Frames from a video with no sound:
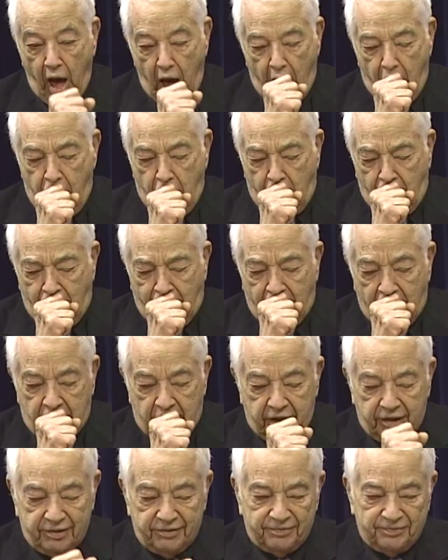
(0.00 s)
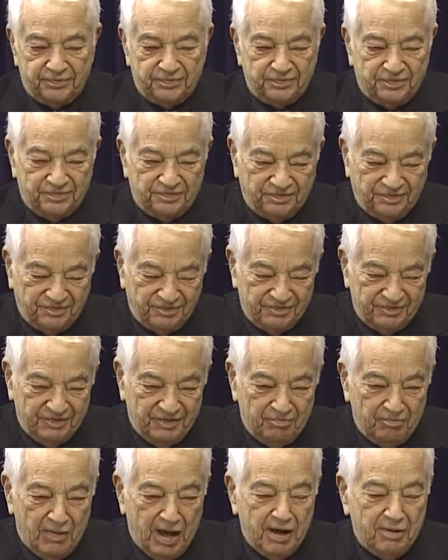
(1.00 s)
Maybe
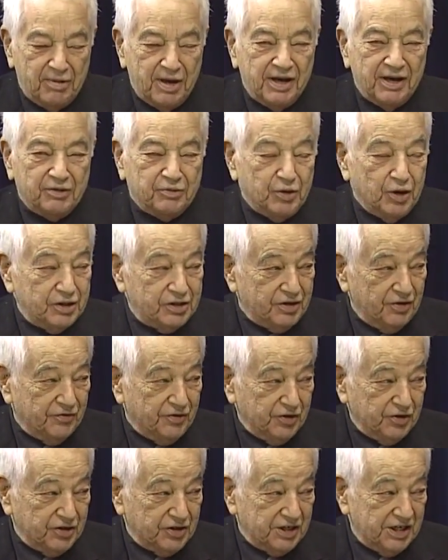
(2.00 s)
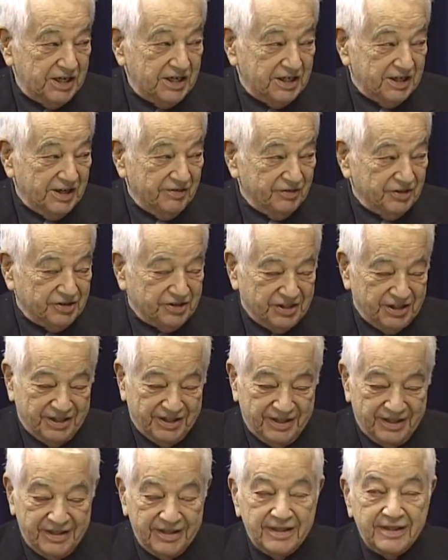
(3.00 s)
it was the worst he'd ever
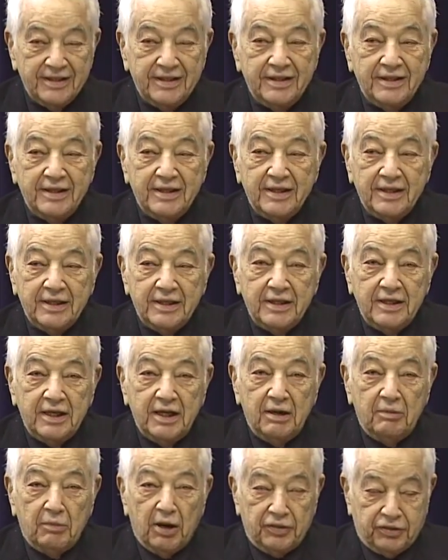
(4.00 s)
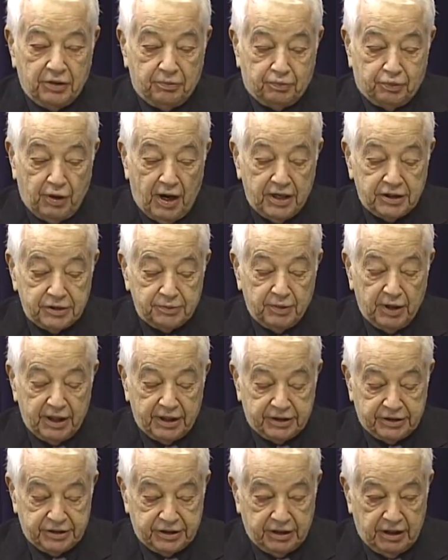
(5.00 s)
seen. But the
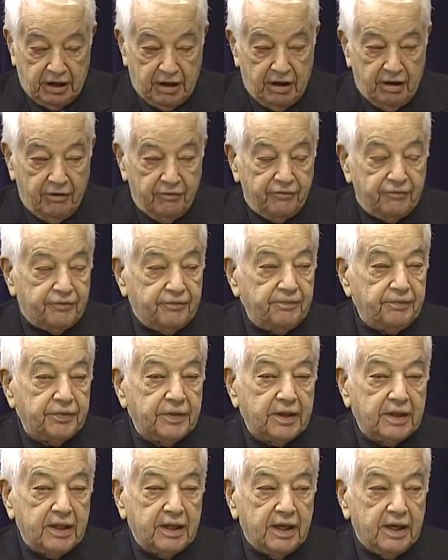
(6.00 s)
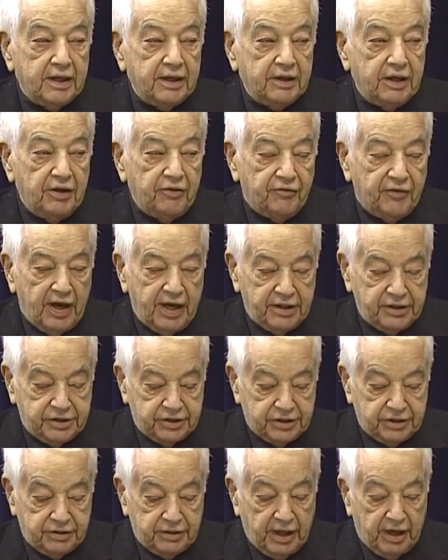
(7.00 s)
prospects of
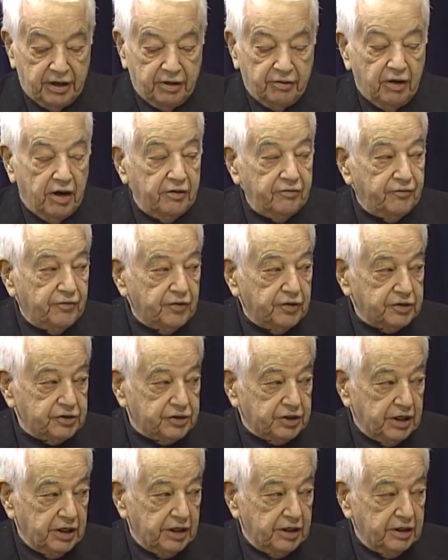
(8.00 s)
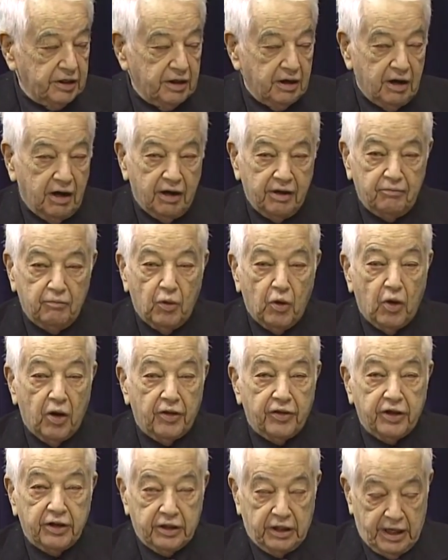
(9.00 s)
events that are unforeseen are
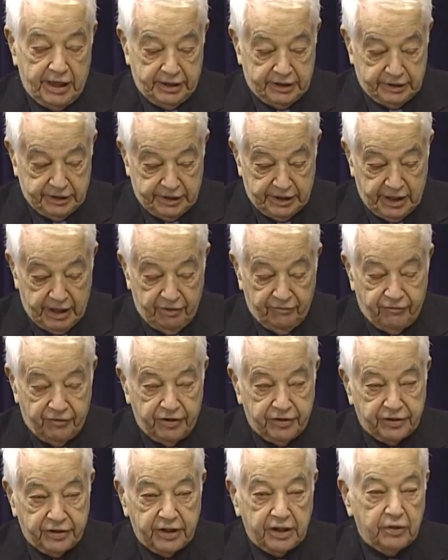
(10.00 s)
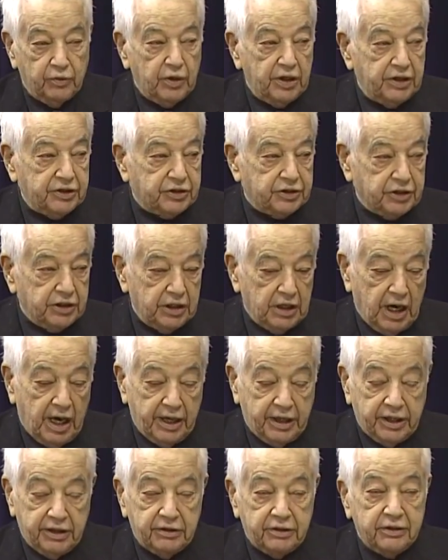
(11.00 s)
more than likely. Everything we see.
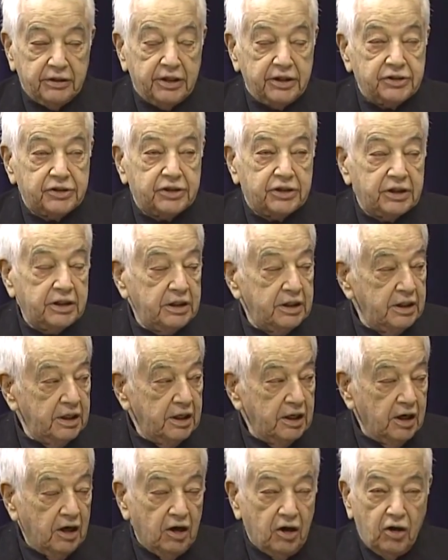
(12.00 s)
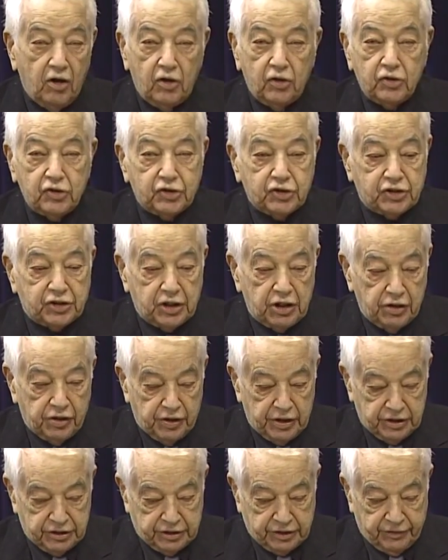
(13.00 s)
I can list a whole
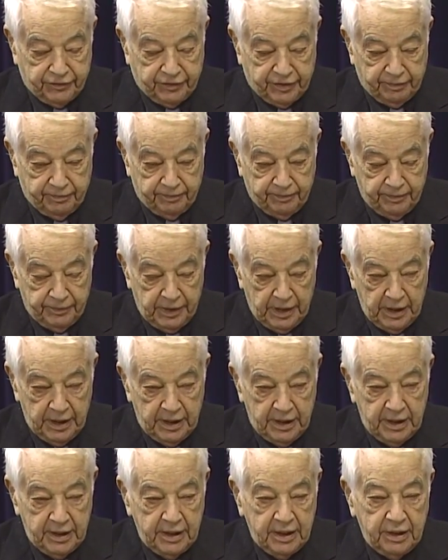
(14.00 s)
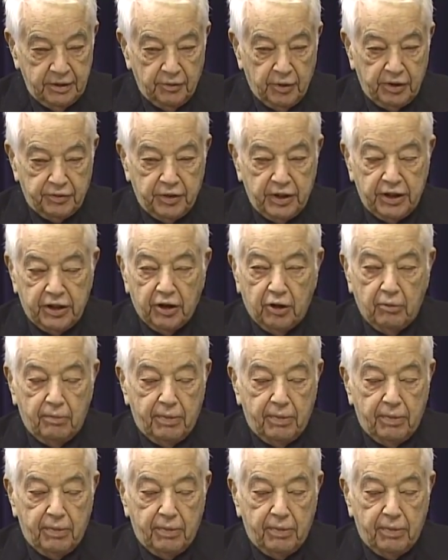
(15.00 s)
series of them. When we go